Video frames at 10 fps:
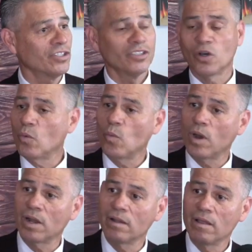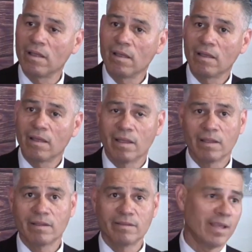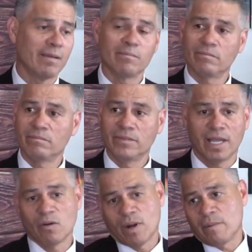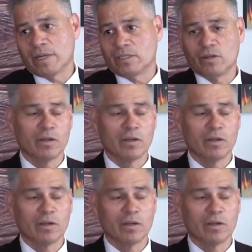don't want anybody to know.